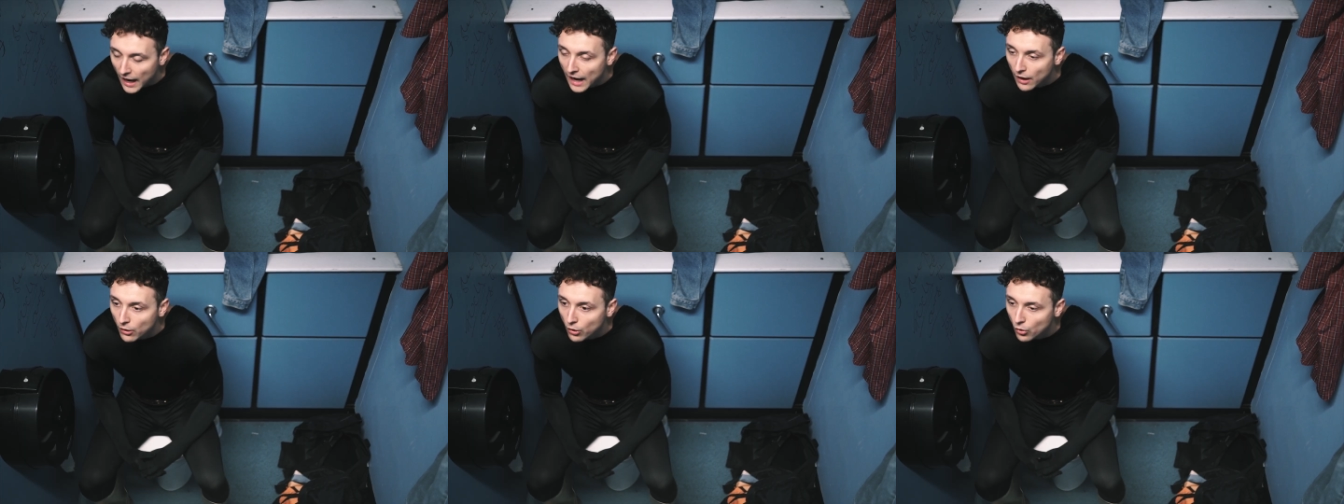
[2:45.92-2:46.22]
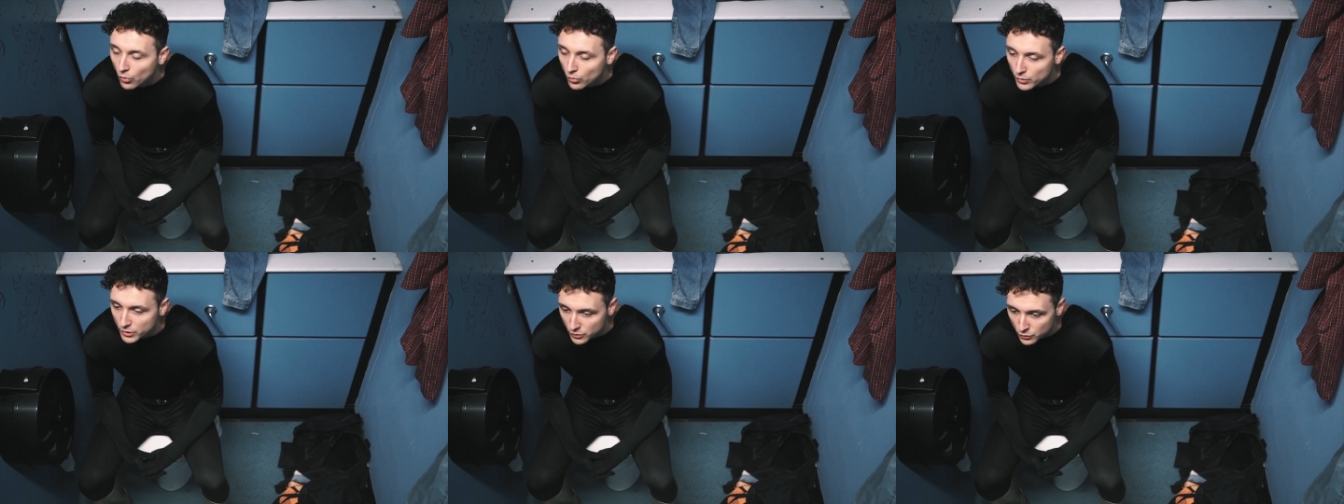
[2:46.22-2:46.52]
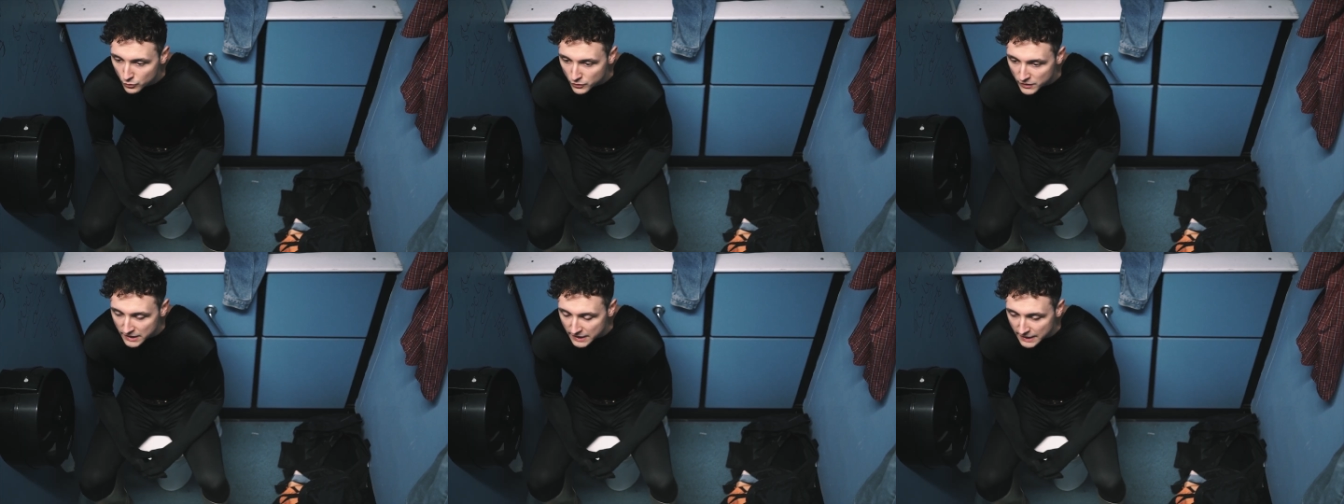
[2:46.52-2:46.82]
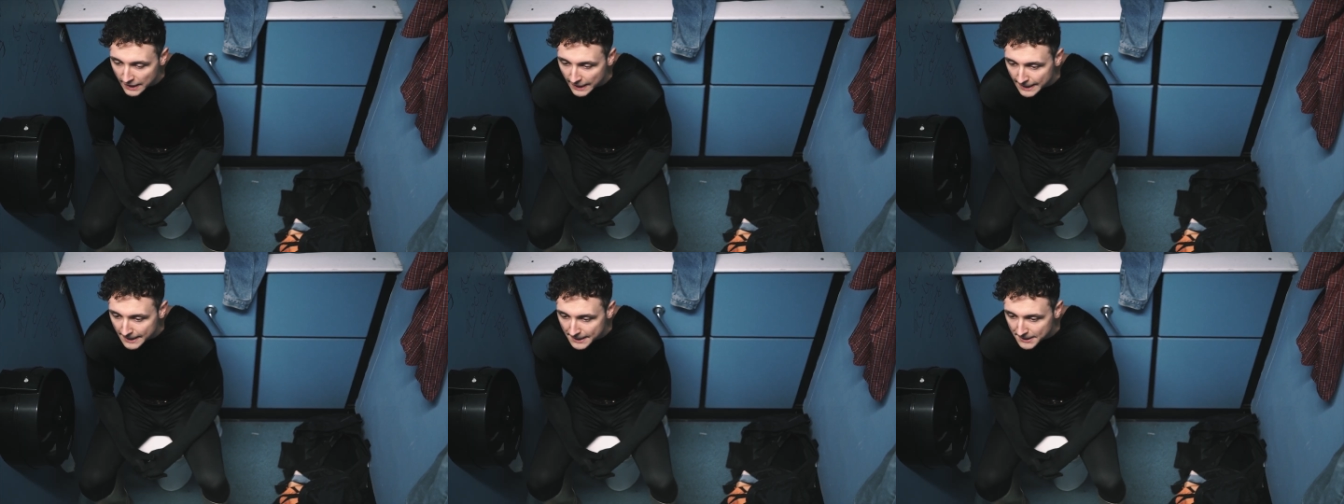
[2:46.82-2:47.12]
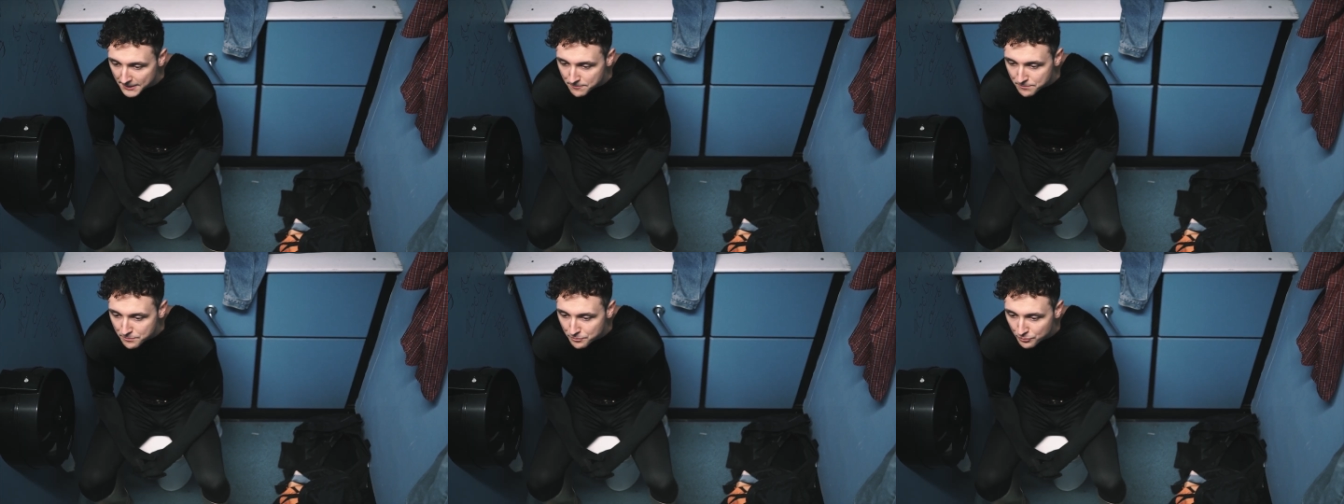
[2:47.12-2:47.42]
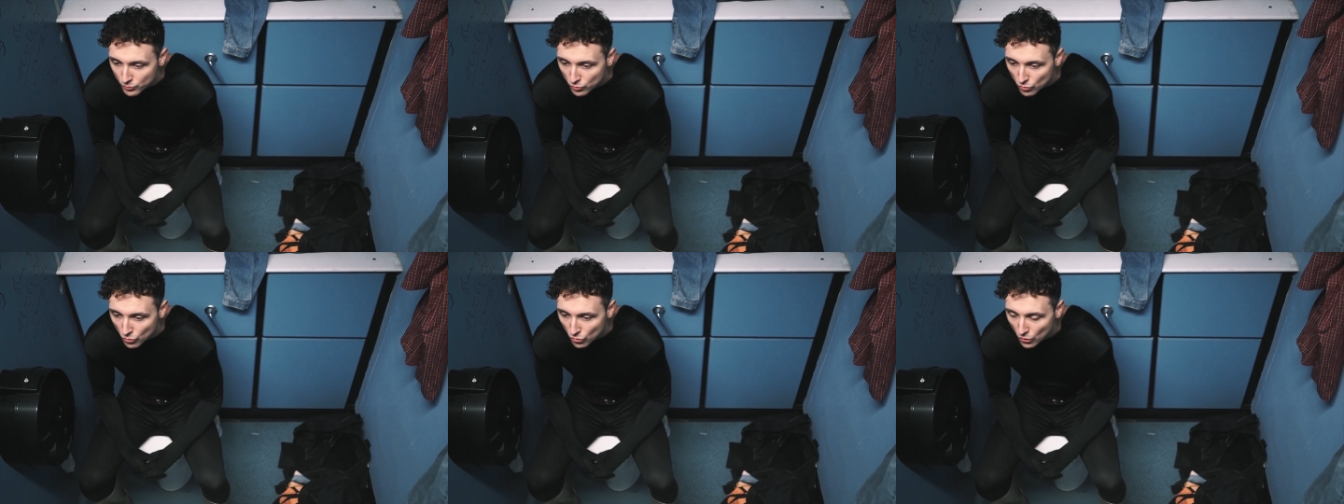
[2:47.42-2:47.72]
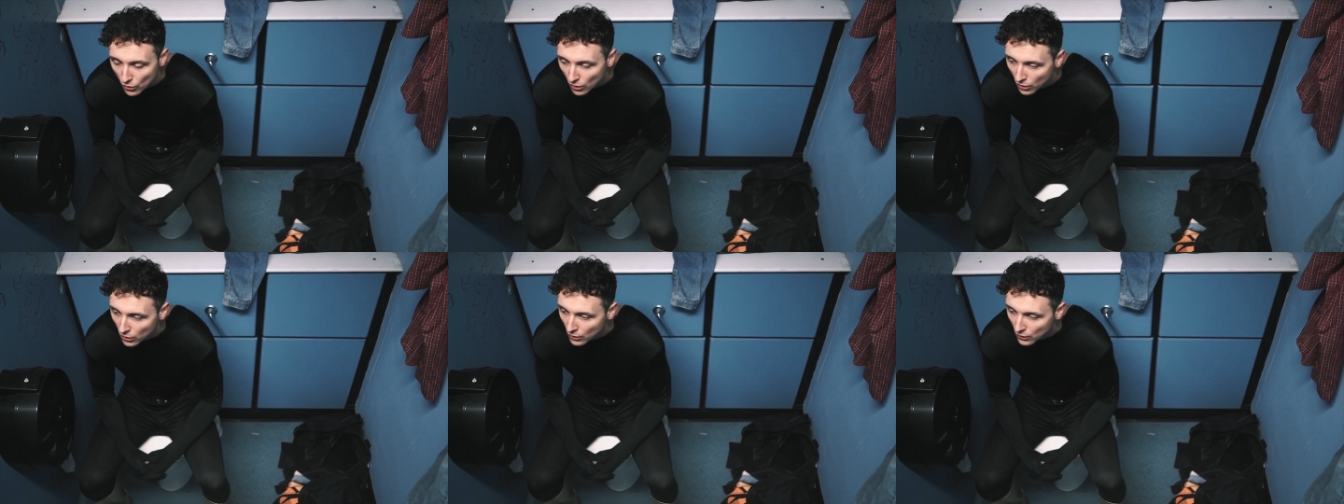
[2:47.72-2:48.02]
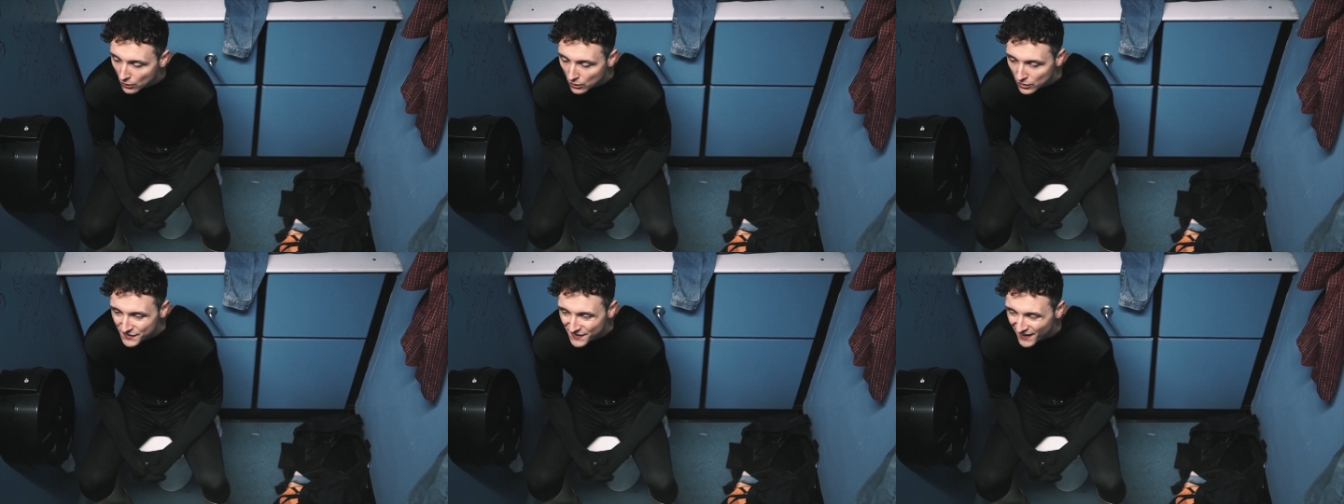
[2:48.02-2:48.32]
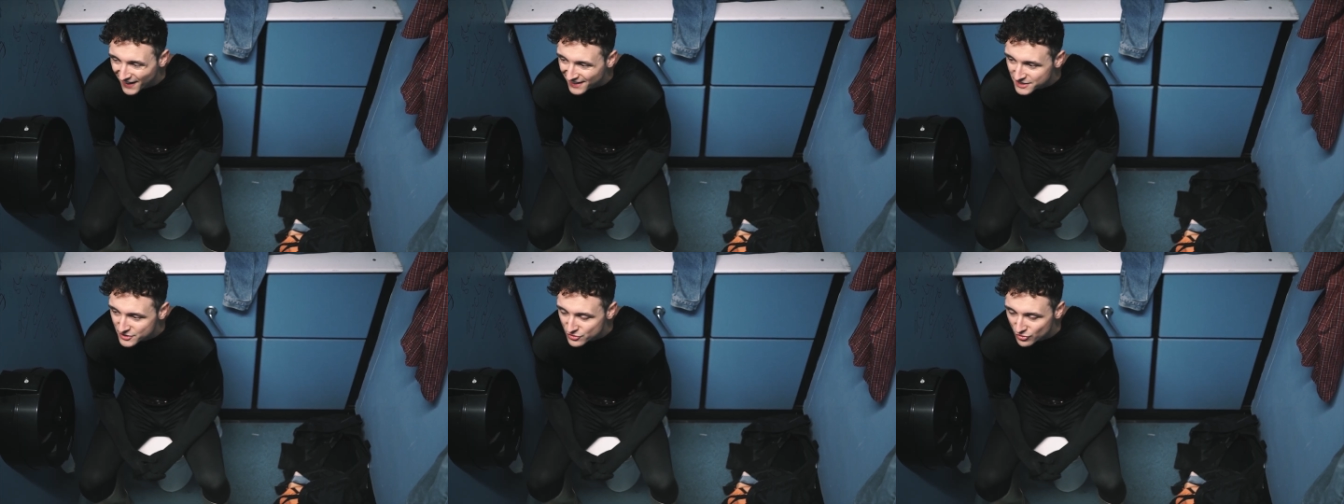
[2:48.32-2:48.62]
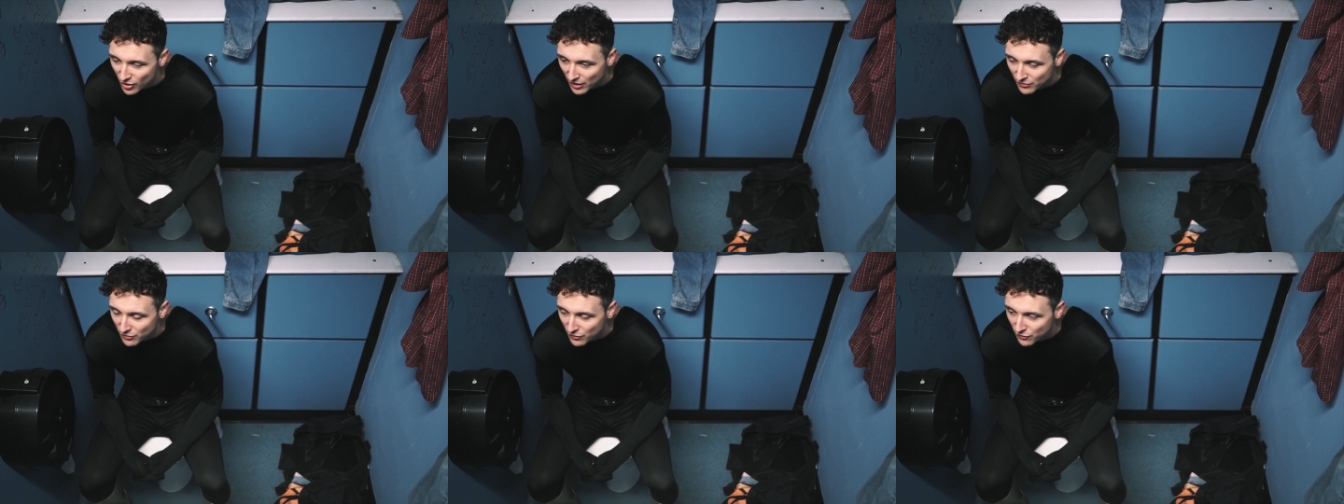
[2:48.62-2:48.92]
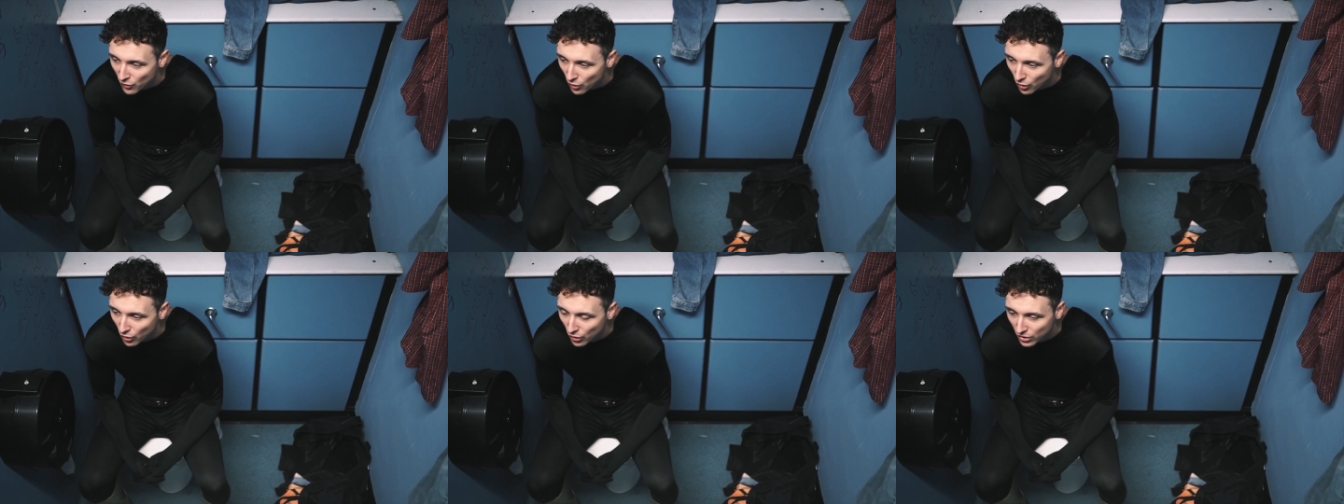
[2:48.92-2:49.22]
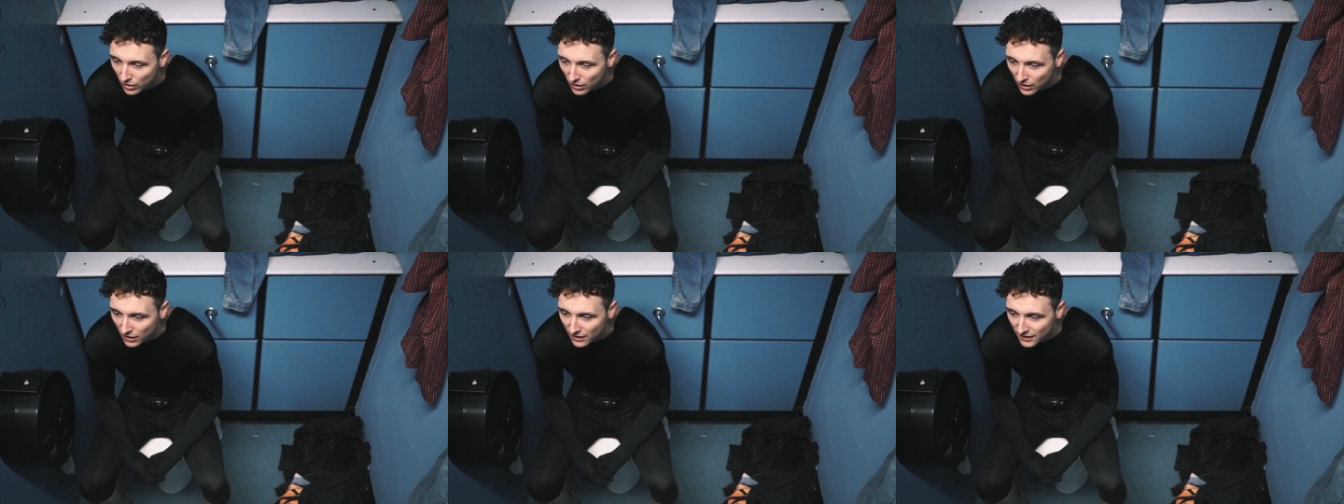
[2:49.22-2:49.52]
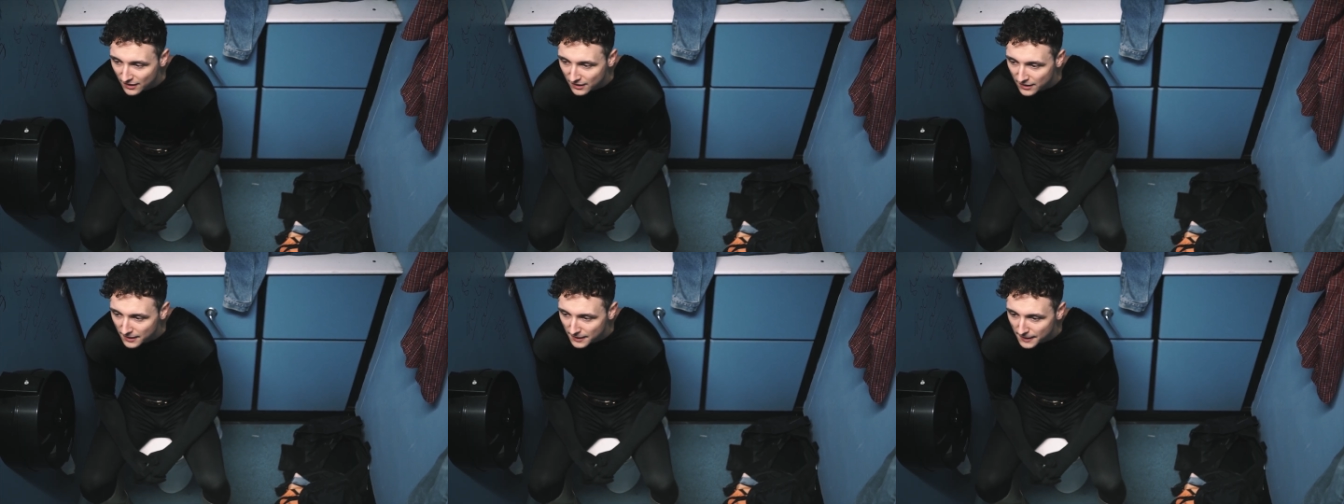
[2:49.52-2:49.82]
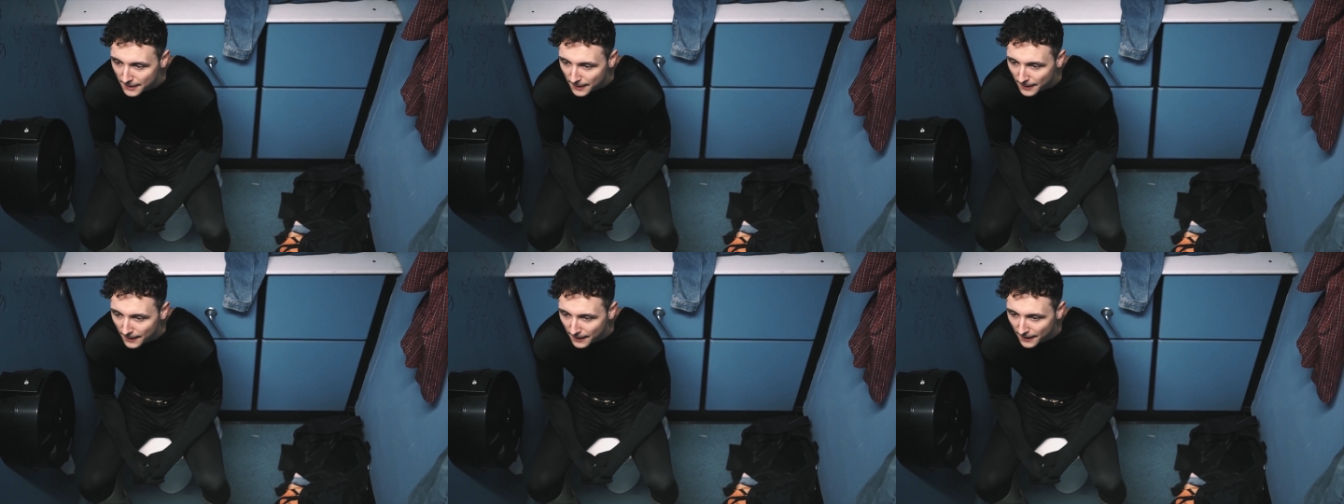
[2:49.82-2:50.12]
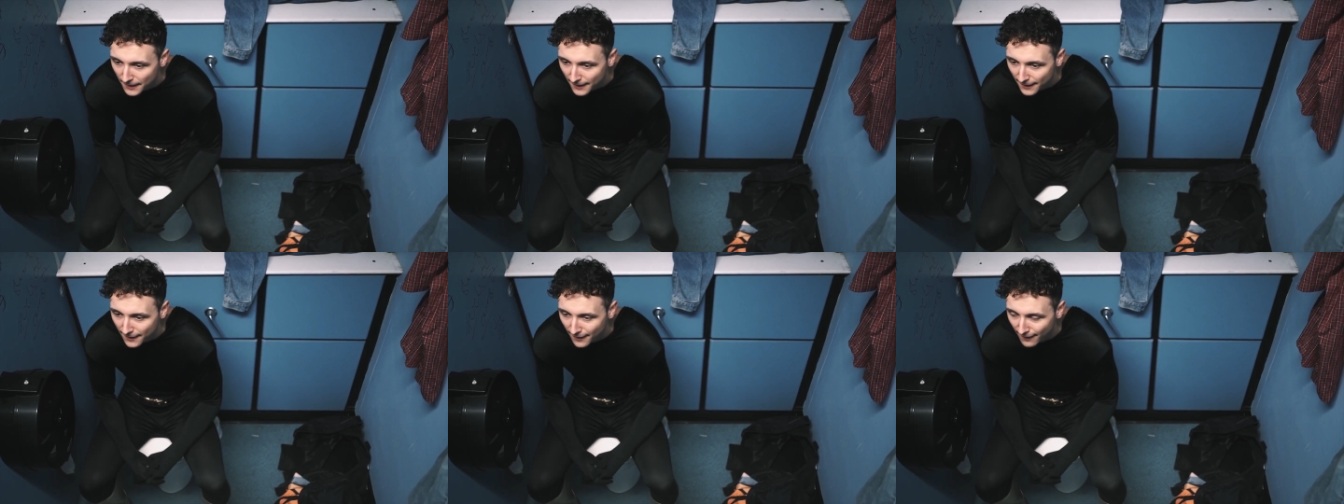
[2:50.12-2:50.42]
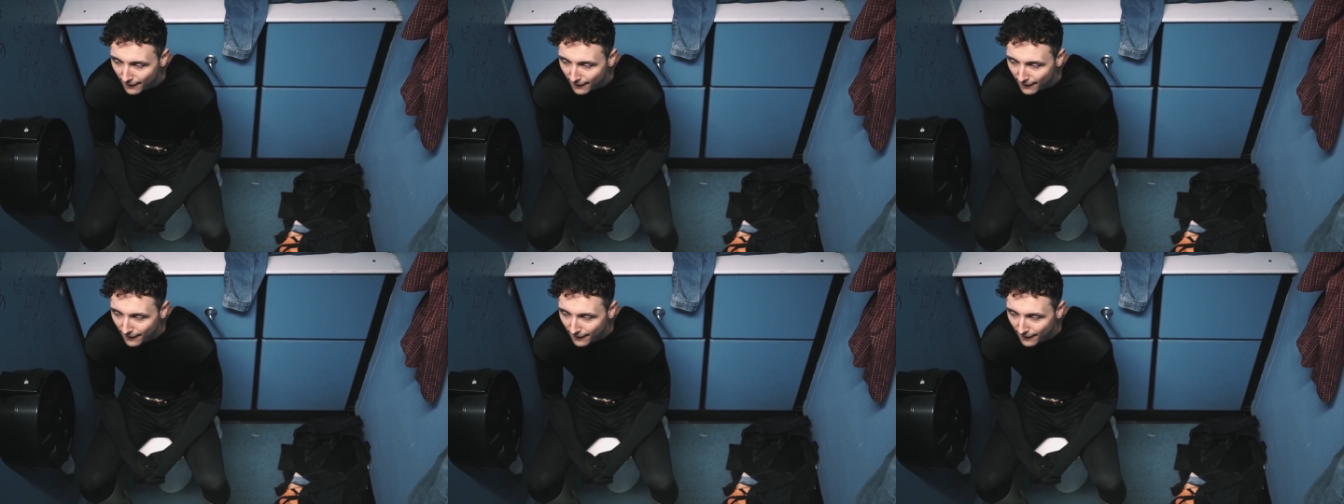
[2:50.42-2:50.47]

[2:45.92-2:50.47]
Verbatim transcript: Now we are starting to get in the realm of preoccupation. He isn't just tuning